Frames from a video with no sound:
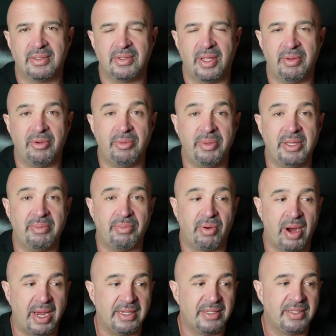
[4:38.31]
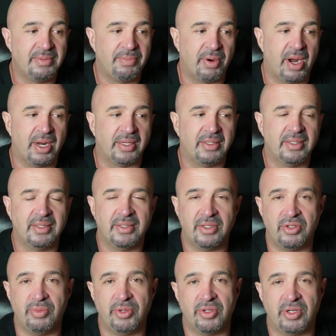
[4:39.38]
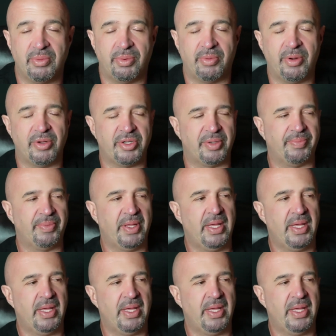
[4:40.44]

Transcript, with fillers: So that would be price, product, distribution, and promotion.